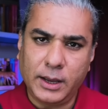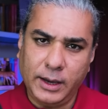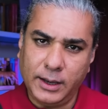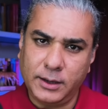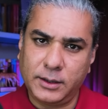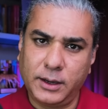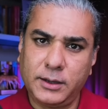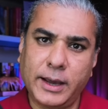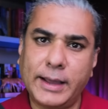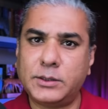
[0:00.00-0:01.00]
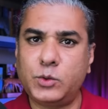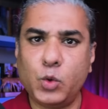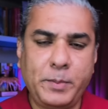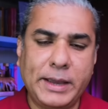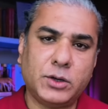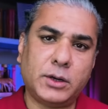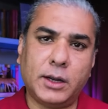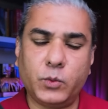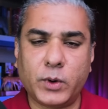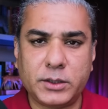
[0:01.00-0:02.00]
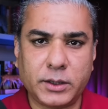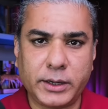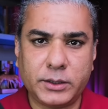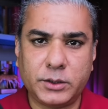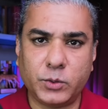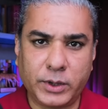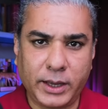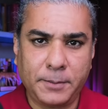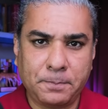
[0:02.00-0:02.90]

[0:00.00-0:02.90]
and it has two major adversaries today.